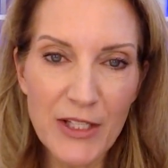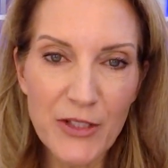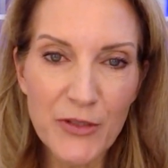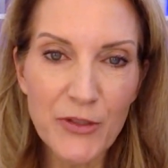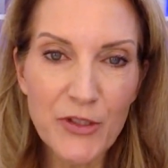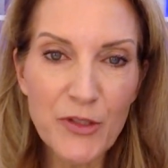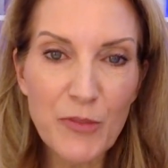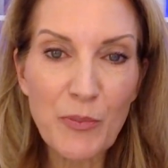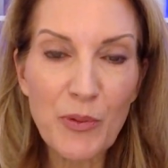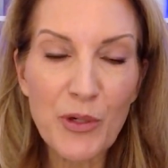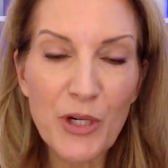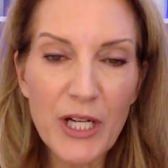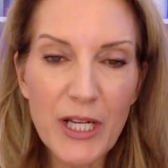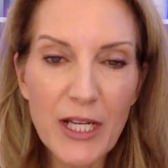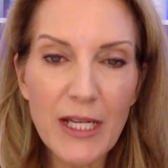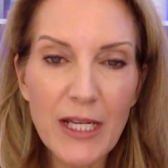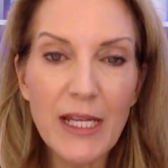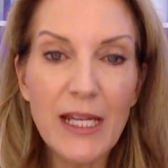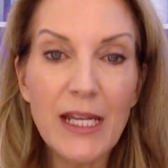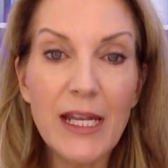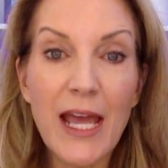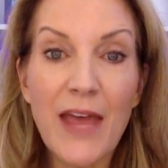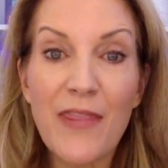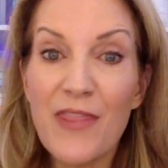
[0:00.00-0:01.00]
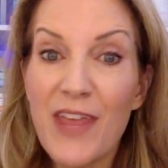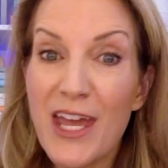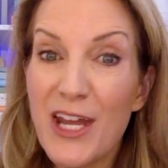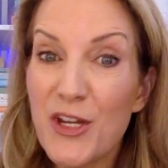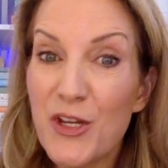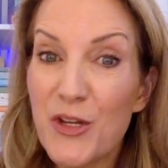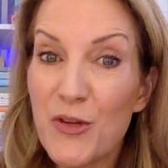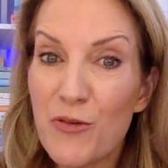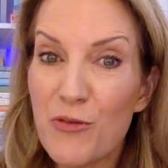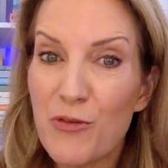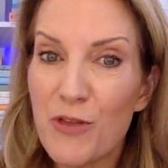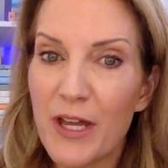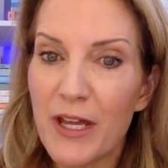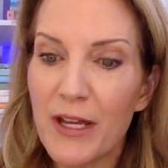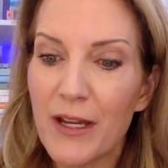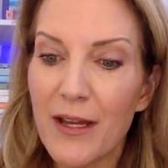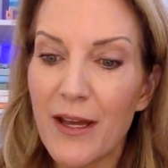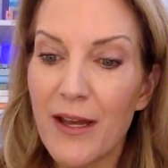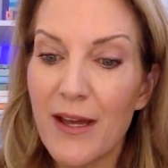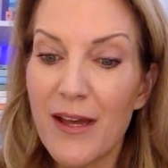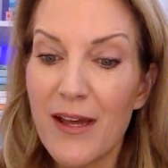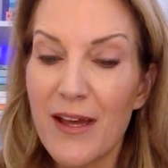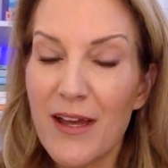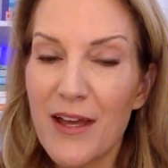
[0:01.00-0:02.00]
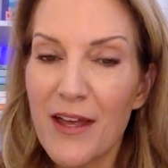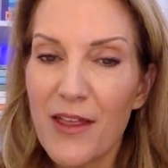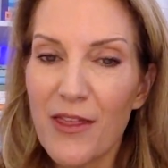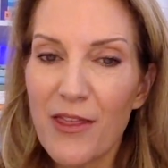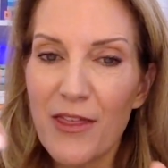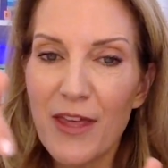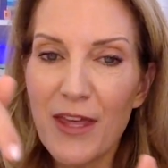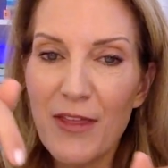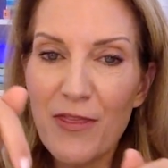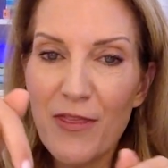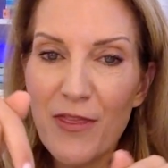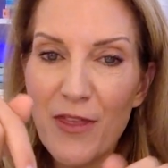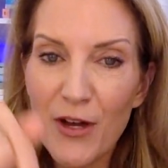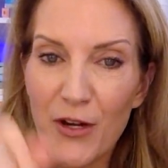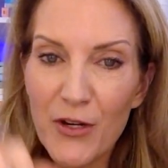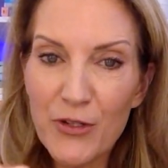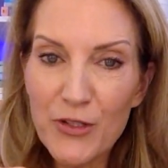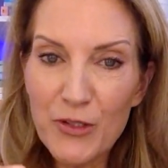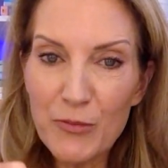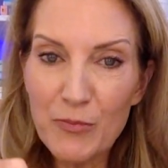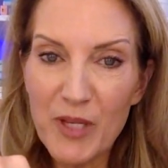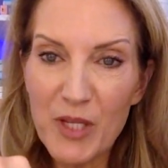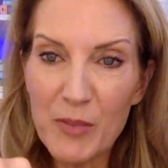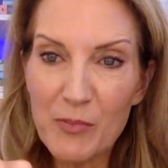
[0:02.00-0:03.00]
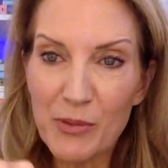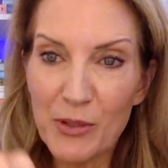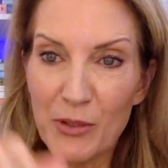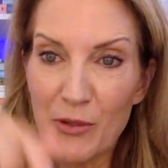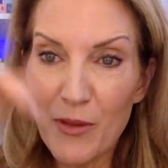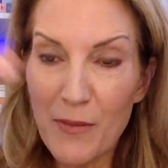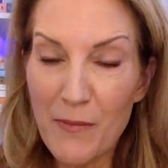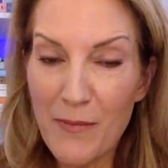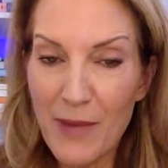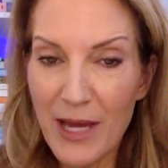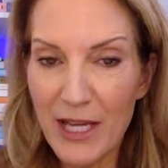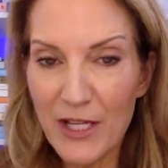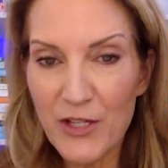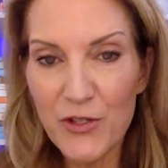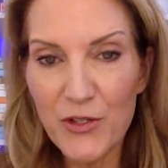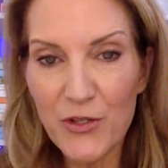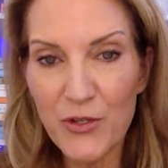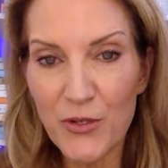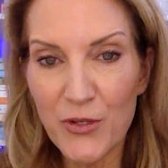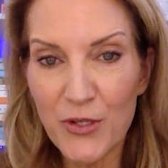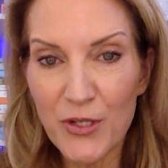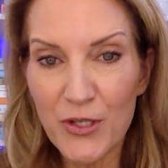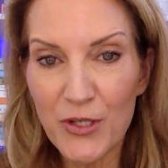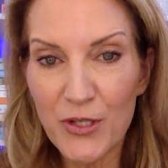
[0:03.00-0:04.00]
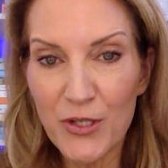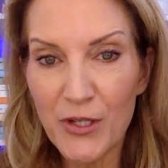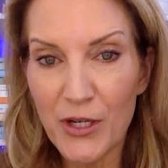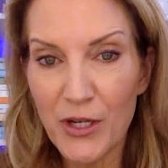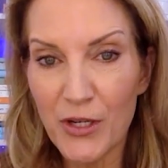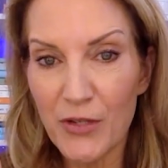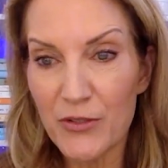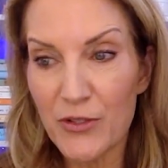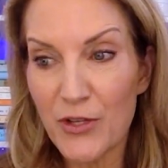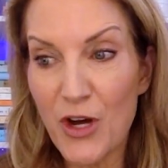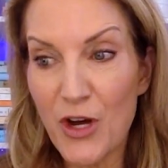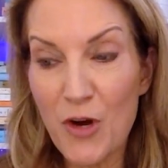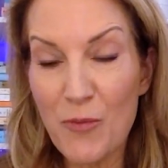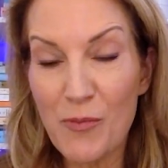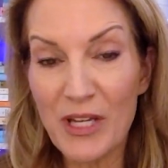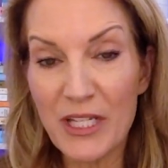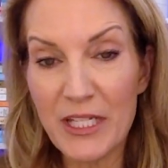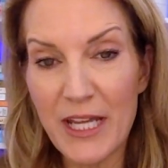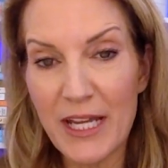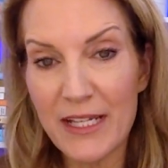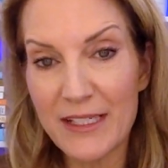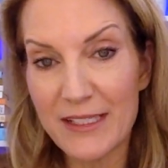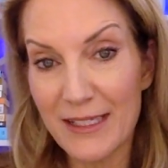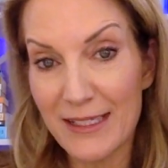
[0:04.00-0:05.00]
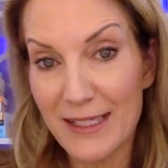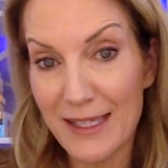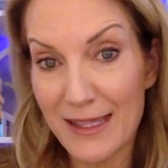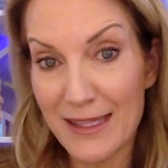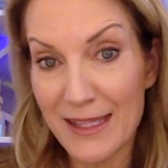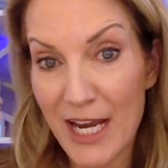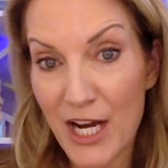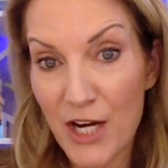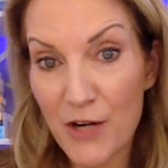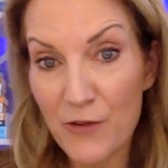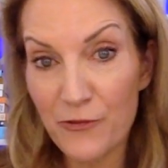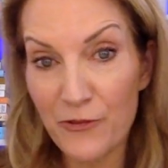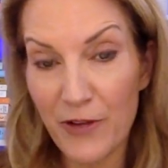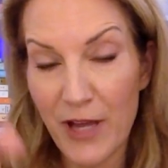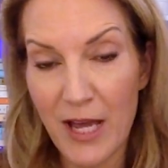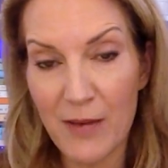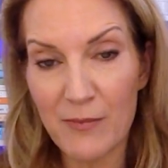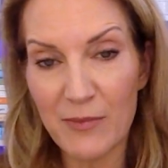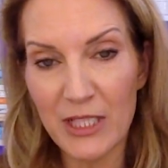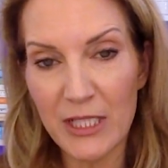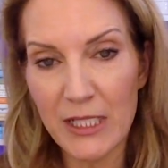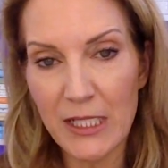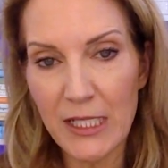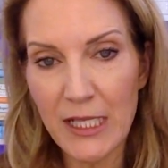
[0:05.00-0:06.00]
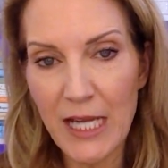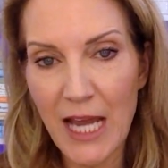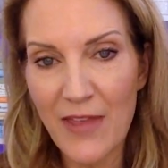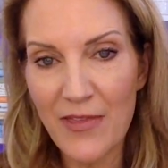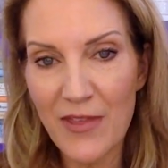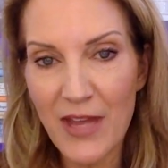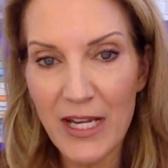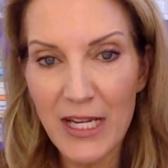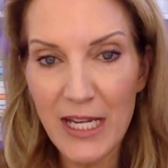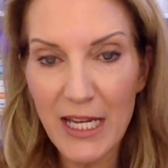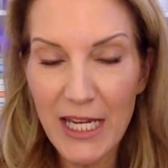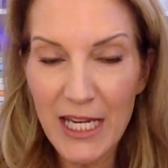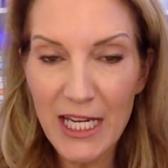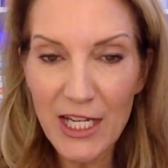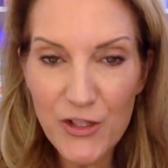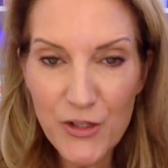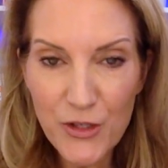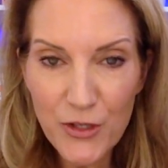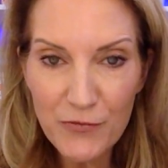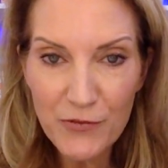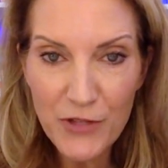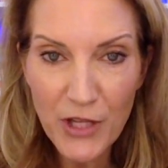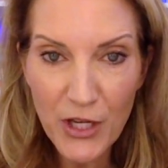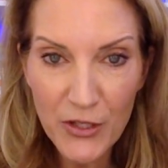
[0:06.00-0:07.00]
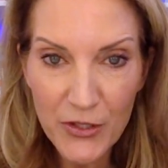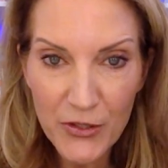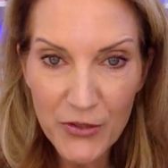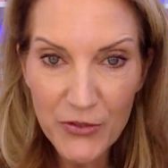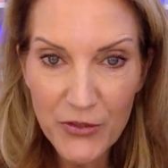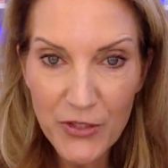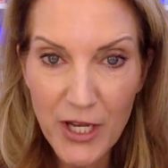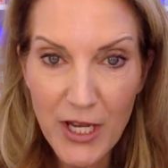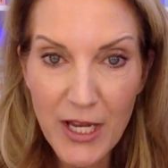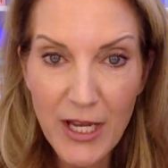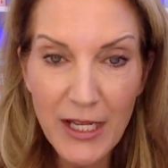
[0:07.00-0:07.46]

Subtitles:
So it's pretty, and then you think, then those people, the mentor goes home and takes it to their family. And then each of those